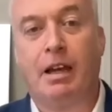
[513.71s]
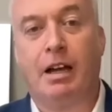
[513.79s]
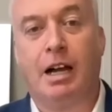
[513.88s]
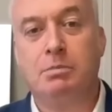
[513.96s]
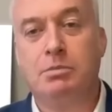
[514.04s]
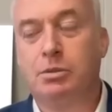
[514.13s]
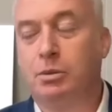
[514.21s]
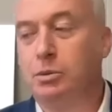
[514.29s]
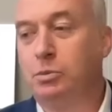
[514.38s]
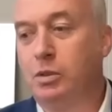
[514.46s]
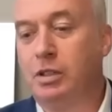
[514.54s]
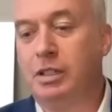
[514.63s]
I'm
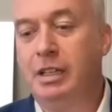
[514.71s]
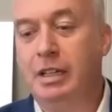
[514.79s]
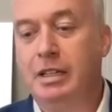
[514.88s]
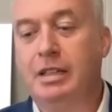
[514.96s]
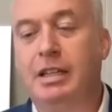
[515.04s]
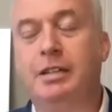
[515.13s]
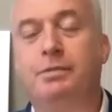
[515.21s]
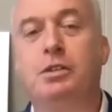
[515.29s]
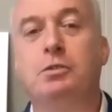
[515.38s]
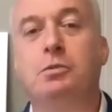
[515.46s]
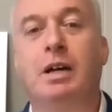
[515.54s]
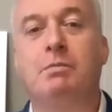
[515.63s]
told, Warren, that if
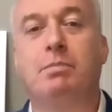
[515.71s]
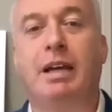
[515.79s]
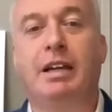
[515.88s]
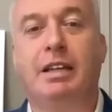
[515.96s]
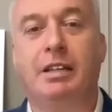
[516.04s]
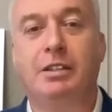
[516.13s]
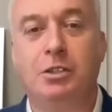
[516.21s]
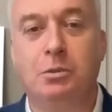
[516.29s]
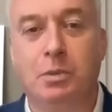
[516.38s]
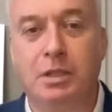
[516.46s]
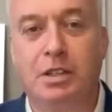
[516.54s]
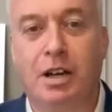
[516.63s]
you went back in, you
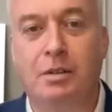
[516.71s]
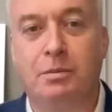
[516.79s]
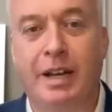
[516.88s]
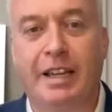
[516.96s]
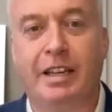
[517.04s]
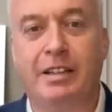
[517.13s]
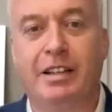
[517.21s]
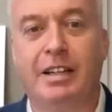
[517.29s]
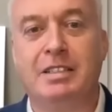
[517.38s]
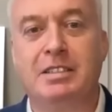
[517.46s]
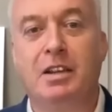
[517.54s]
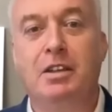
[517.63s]
would not
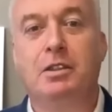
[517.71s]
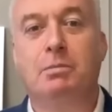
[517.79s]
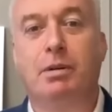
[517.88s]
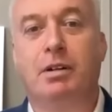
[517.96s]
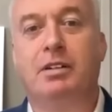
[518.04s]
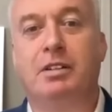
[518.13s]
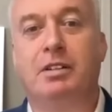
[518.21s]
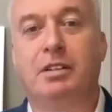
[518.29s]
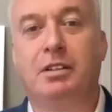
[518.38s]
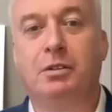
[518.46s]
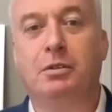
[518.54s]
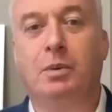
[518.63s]
recognize the party that
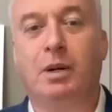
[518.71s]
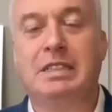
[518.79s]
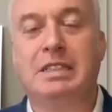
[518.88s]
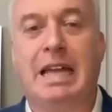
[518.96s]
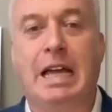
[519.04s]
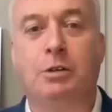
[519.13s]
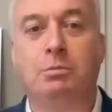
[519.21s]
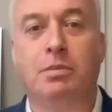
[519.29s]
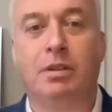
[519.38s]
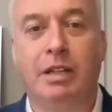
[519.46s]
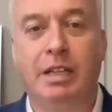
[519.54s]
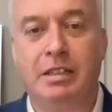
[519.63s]
you once helped
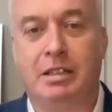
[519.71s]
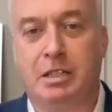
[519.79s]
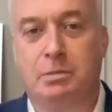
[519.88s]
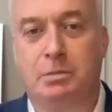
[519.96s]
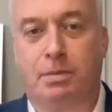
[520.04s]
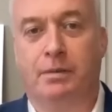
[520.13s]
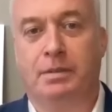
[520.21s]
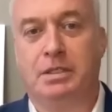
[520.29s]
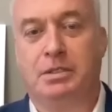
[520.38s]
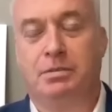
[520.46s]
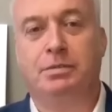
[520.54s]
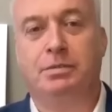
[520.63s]
lead this
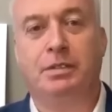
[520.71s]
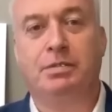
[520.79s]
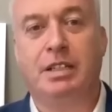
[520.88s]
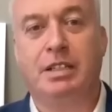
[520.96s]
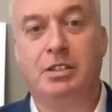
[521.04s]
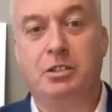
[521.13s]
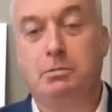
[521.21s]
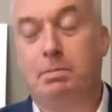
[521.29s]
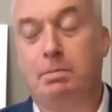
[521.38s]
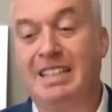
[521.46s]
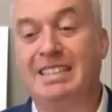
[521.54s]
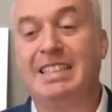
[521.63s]
province for 15 years
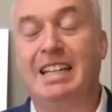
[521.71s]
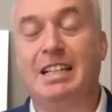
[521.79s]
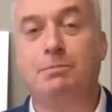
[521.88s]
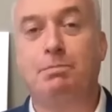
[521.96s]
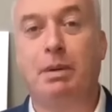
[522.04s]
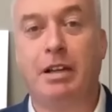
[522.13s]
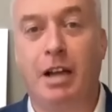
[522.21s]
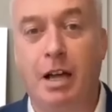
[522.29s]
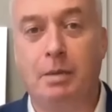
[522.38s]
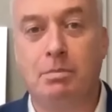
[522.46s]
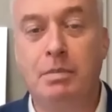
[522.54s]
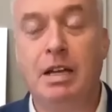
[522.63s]
because it has
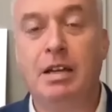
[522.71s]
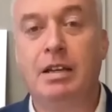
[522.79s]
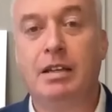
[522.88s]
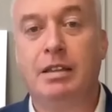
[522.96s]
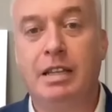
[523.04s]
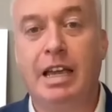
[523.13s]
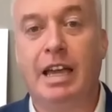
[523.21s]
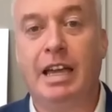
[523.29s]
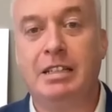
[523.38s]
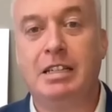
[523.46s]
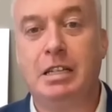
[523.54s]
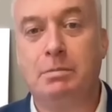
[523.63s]
become the
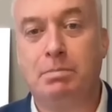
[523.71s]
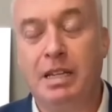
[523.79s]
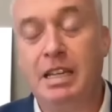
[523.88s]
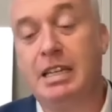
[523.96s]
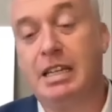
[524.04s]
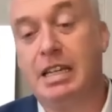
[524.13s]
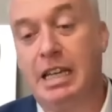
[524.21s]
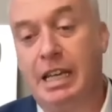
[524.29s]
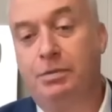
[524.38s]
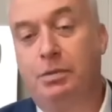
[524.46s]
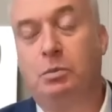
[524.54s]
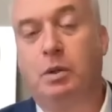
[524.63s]
NDP,
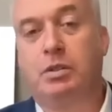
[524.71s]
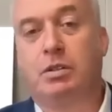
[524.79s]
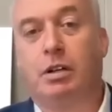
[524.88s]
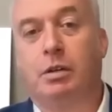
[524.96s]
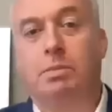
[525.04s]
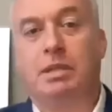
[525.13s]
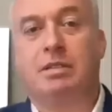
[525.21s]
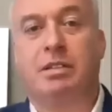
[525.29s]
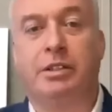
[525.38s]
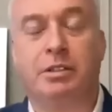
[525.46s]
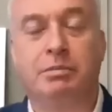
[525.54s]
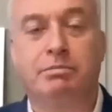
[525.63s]
even with Crombie as
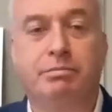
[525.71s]
leader.